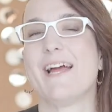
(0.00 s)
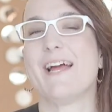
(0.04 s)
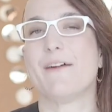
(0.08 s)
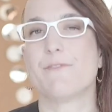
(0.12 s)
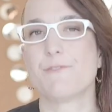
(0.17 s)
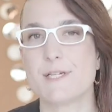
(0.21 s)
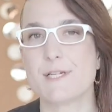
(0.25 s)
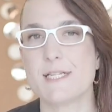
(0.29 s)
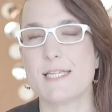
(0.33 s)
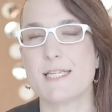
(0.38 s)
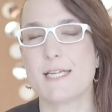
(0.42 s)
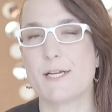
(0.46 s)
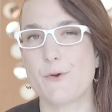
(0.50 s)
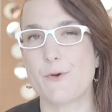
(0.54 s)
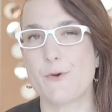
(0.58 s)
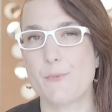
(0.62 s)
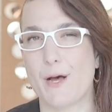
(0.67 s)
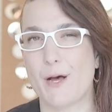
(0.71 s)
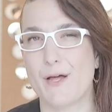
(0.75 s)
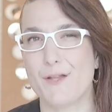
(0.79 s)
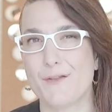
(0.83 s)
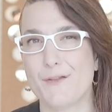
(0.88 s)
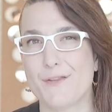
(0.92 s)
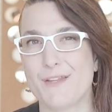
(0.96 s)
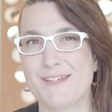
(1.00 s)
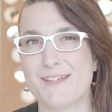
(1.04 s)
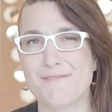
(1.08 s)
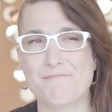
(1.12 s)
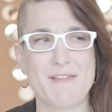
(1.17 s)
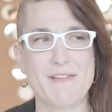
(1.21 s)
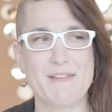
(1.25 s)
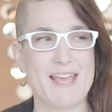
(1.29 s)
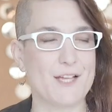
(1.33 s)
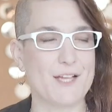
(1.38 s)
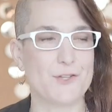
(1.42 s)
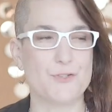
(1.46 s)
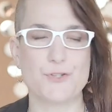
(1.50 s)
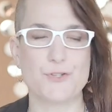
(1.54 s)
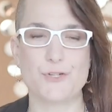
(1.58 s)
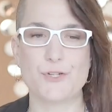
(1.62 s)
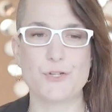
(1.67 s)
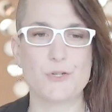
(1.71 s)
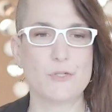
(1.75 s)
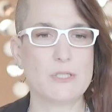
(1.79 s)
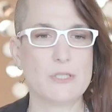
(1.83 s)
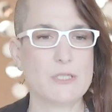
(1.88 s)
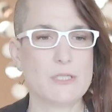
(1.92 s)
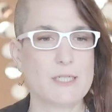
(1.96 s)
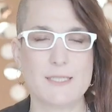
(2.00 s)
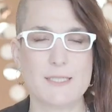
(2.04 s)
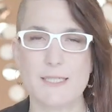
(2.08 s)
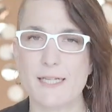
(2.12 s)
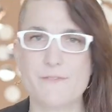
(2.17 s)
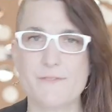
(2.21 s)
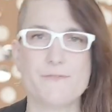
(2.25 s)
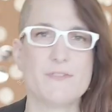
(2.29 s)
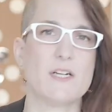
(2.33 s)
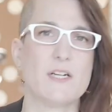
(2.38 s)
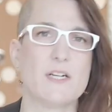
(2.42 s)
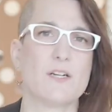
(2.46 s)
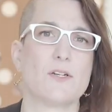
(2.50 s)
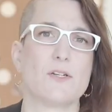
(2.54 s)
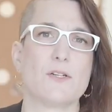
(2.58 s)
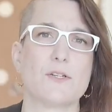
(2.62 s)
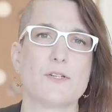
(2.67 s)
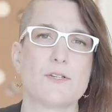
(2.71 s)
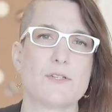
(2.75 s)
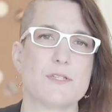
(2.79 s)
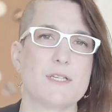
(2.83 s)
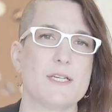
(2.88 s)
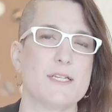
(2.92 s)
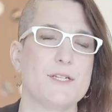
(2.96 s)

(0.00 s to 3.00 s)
every single month and cancel your ClickFunnels